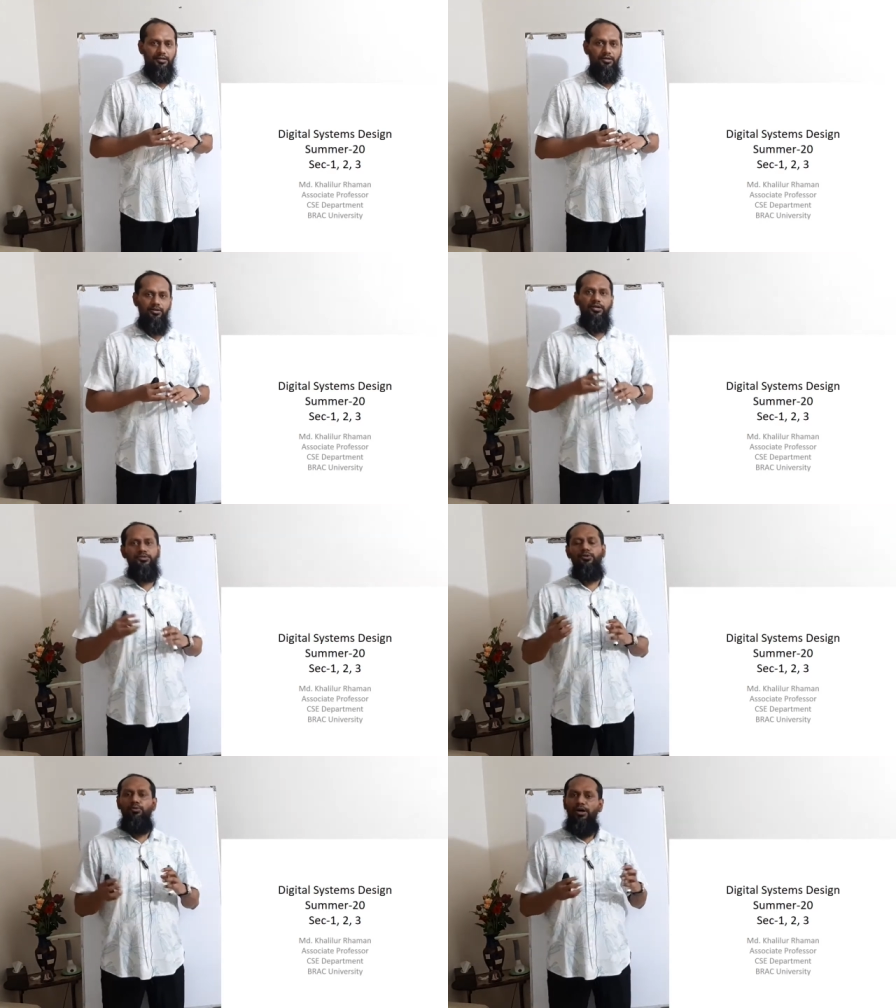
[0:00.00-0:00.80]
Okay,
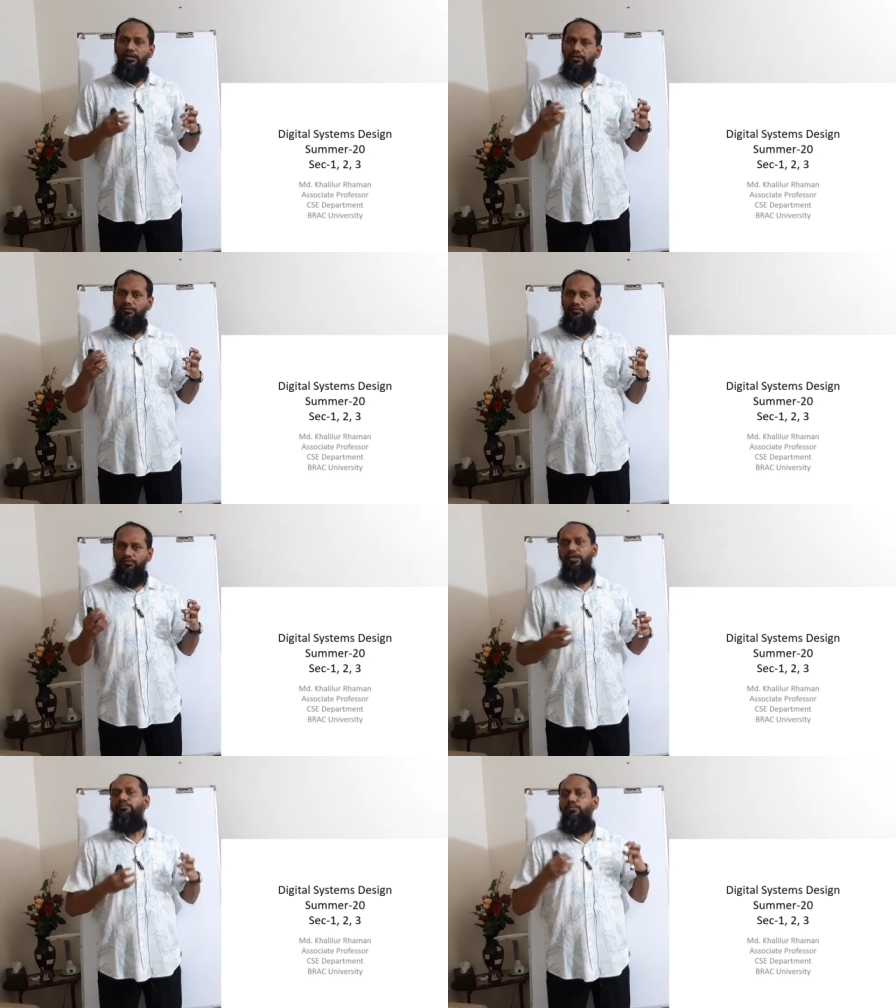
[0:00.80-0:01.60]
so one
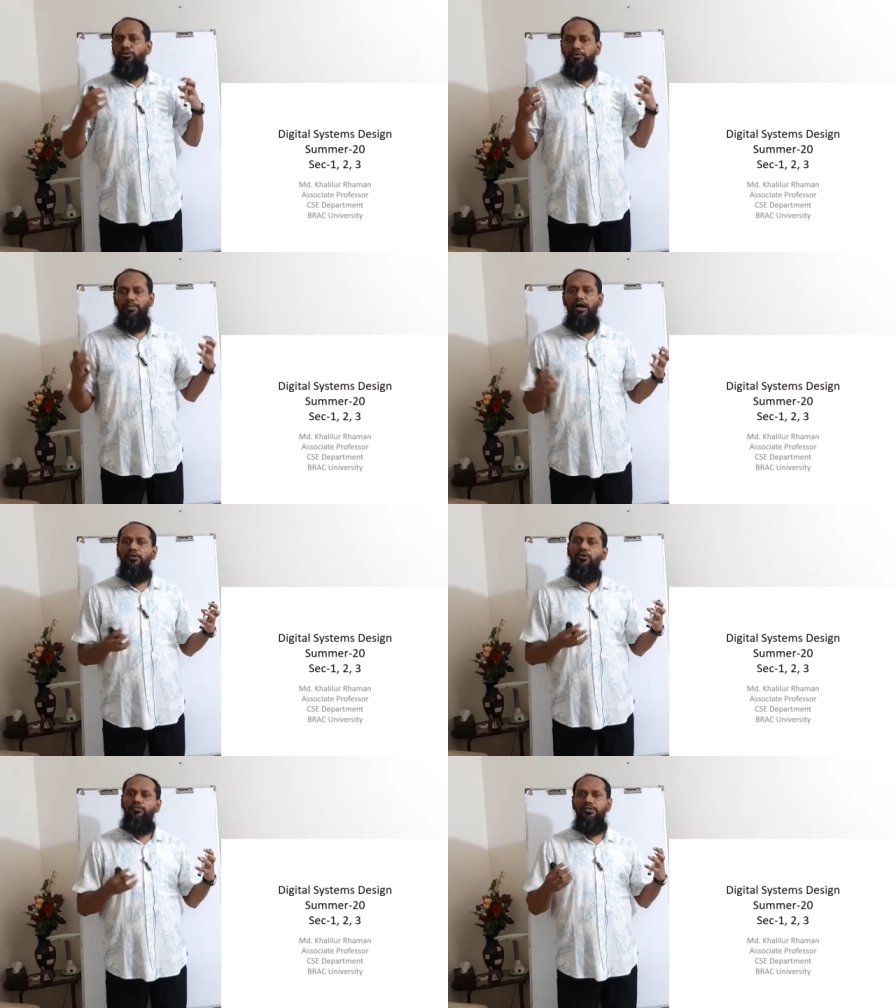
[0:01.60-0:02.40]
very important
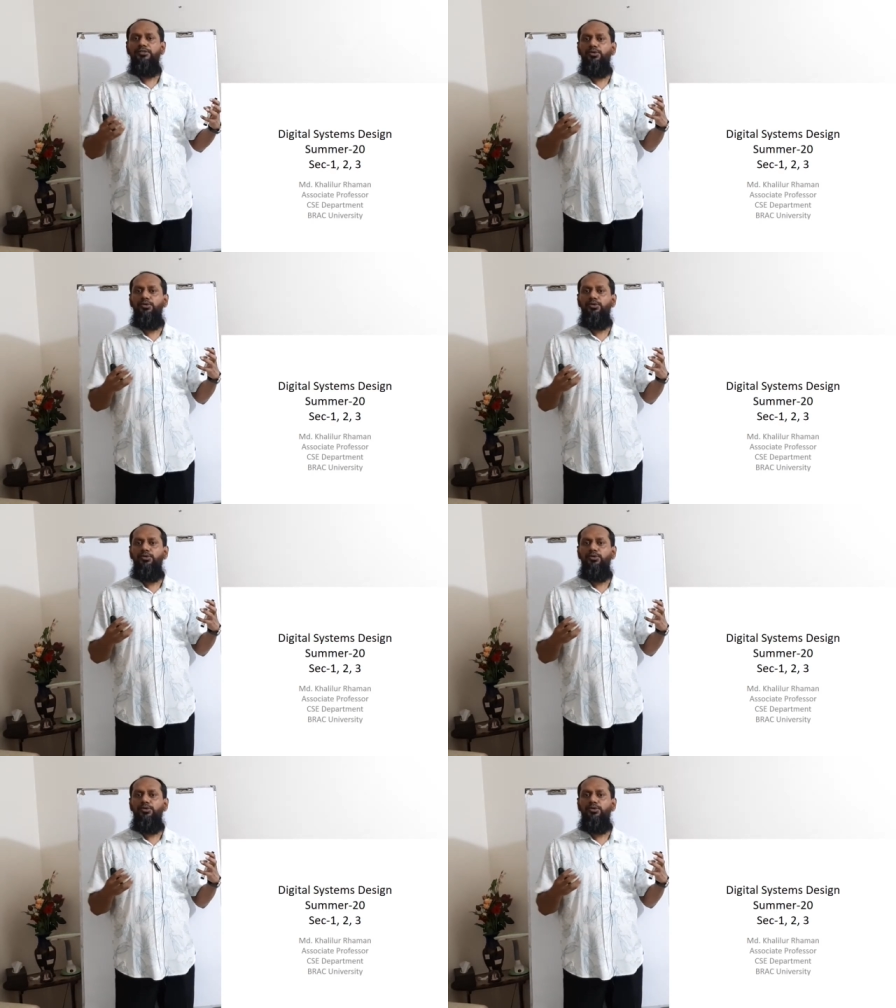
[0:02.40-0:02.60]
part of this